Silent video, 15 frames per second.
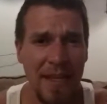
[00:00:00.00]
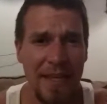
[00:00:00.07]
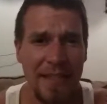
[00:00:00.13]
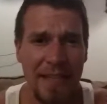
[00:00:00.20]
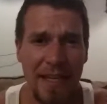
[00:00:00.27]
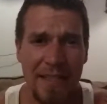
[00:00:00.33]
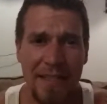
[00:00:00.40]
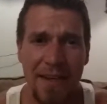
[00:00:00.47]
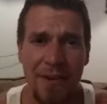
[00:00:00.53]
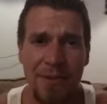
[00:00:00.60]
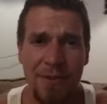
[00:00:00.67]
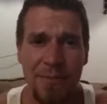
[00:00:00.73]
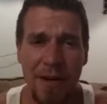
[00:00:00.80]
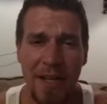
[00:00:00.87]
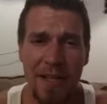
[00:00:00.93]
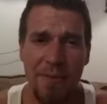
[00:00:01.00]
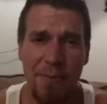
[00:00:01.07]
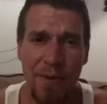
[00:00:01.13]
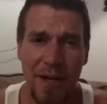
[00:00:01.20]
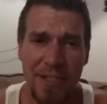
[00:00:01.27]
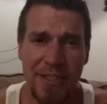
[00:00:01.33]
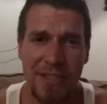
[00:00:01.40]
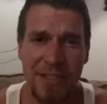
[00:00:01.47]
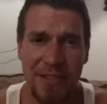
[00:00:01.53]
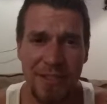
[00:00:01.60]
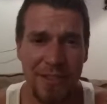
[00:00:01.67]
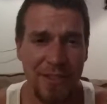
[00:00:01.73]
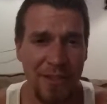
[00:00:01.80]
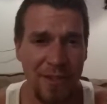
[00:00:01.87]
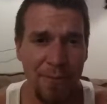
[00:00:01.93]
And I know you're going
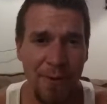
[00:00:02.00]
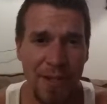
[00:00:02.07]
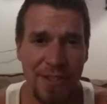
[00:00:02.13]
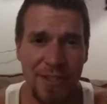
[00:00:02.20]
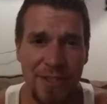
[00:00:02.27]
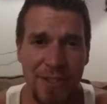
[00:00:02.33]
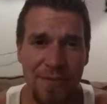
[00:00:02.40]
to watch